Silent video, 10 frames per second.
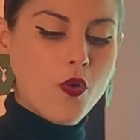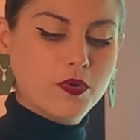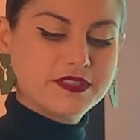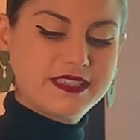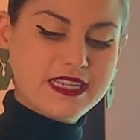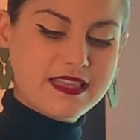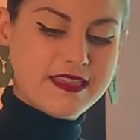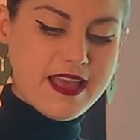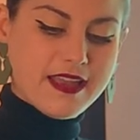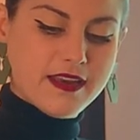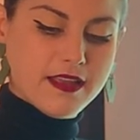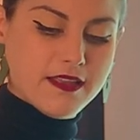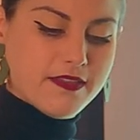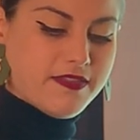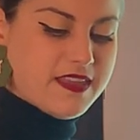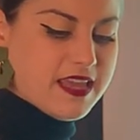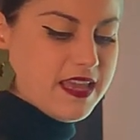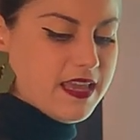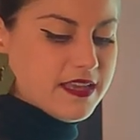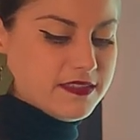We'll see that
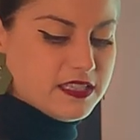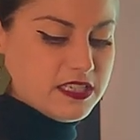the